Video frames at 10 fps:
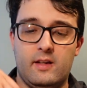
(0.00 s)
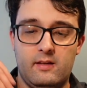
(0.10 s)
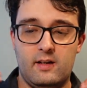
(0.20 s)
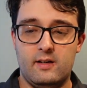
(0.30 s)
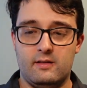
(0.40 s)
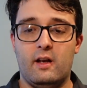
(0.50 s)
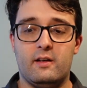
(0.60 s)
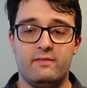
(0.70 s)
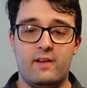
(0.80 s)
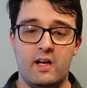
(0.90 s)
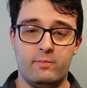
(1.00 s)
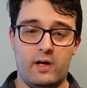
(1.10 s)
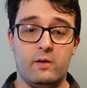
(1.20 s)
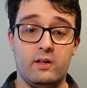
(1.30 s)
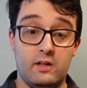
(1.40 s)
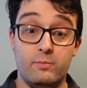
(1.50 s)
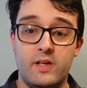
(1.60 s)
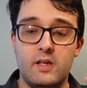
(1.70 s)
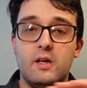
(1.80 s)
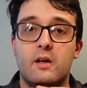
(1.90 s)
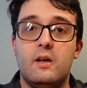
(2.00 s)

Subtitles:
there's a lot of firepower going to be